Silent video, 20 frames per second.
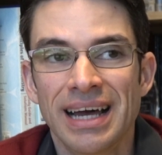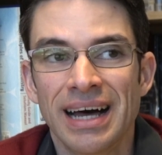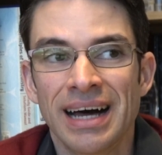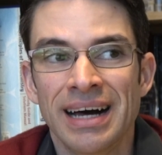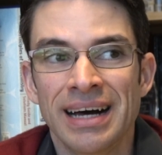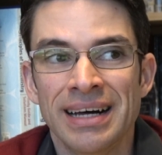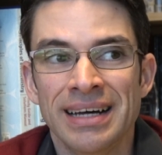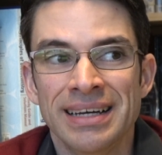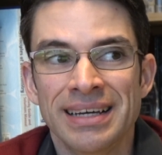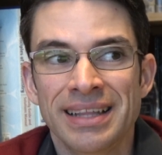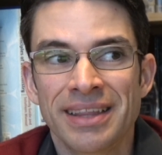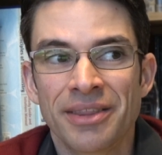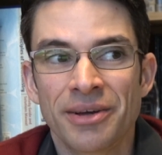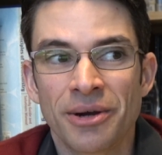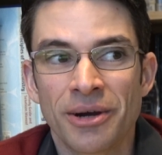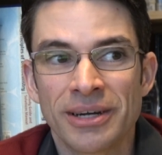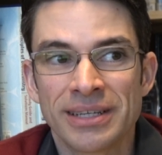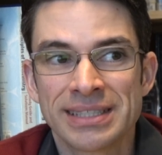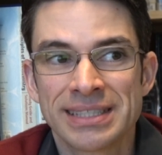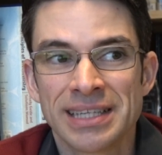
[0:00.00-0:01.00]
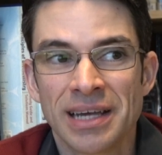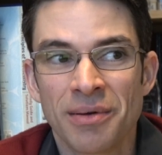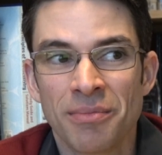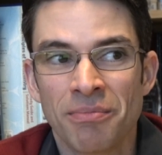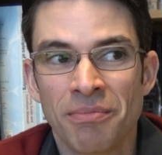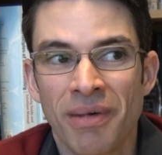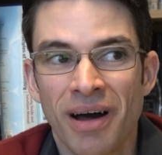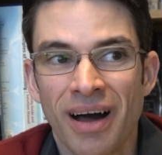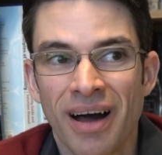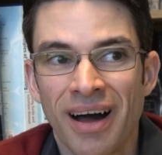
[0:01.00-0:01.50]
uh, there are
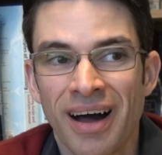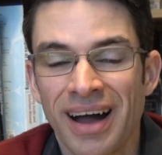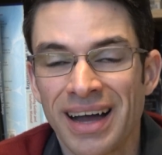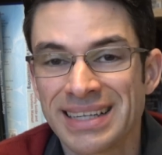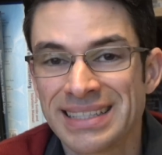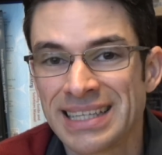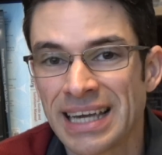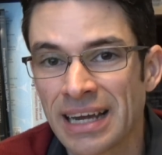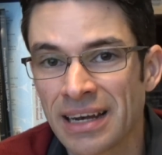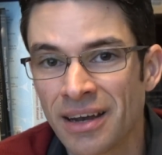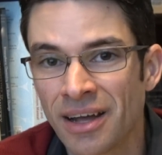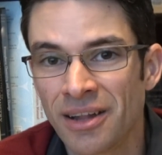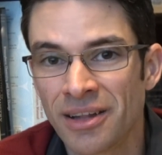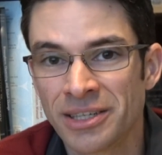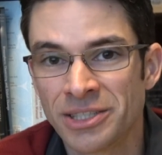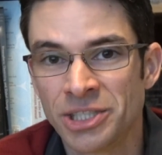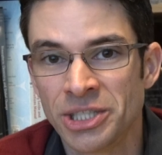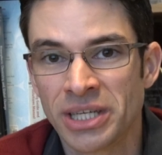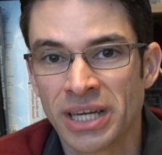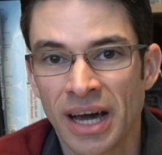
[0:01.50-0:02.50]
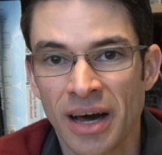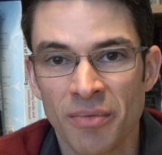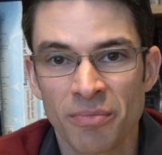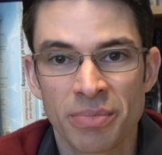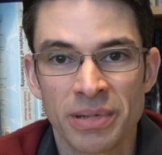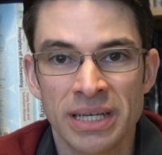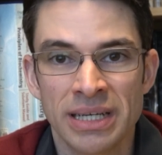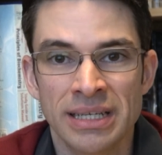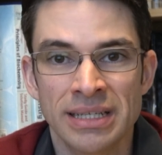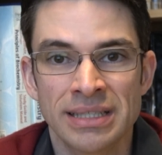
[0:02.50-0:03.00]
some high technology
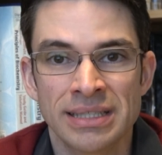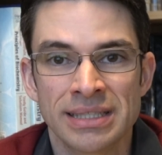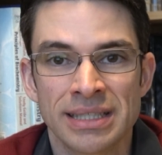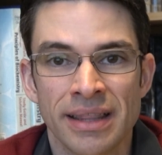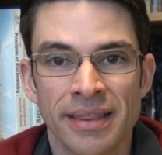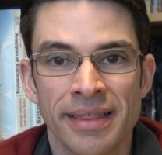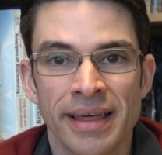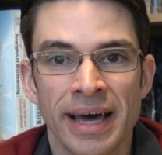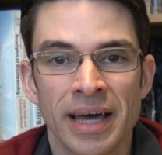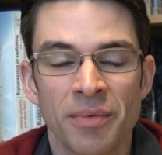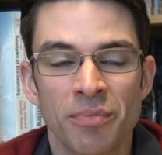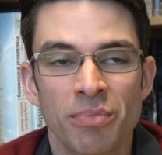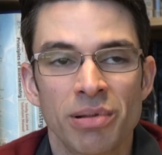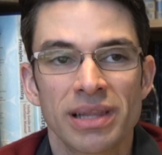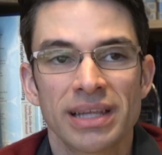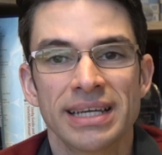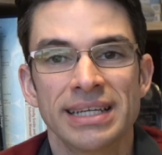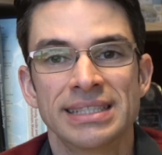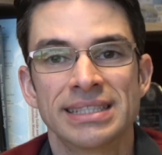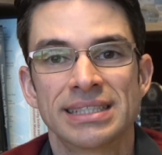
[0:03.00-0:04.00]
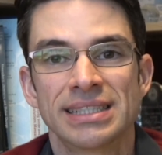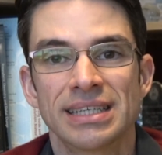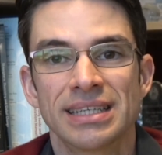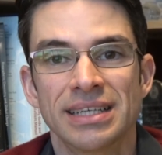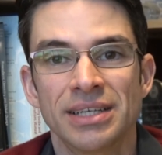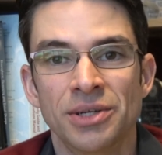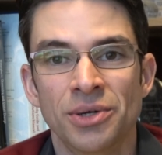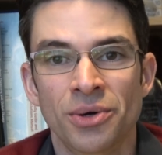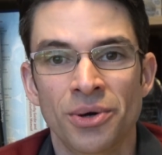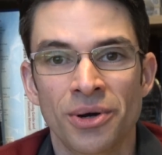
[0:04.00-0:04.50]
companies that place
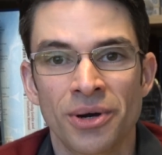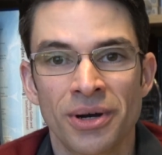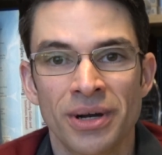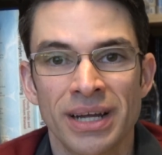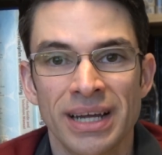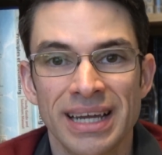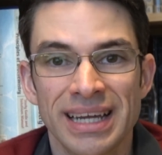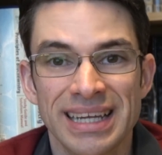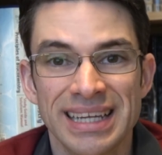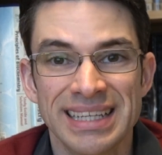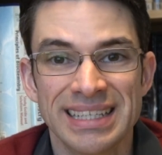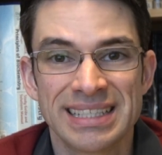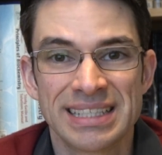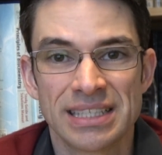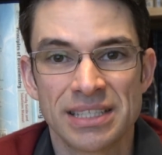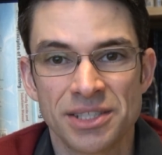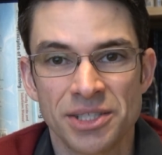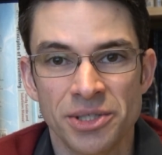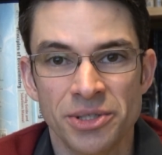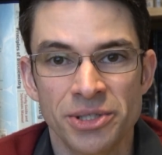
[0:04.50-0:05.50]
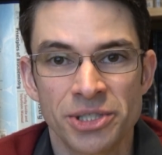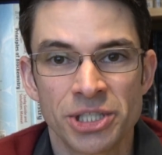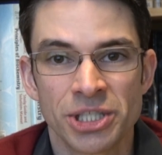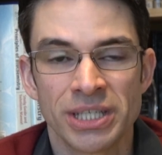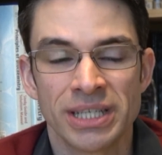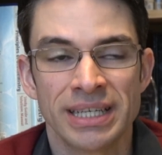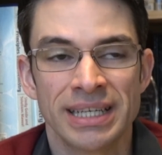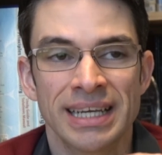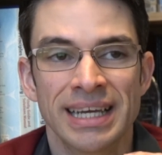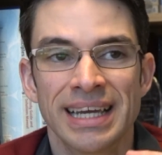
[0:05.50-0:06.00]
your
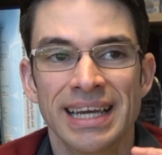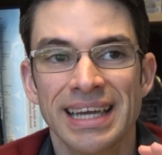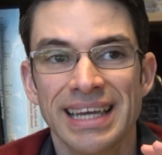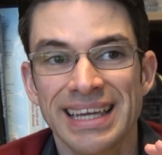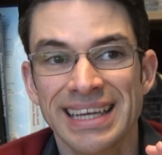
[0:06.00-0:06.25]
institution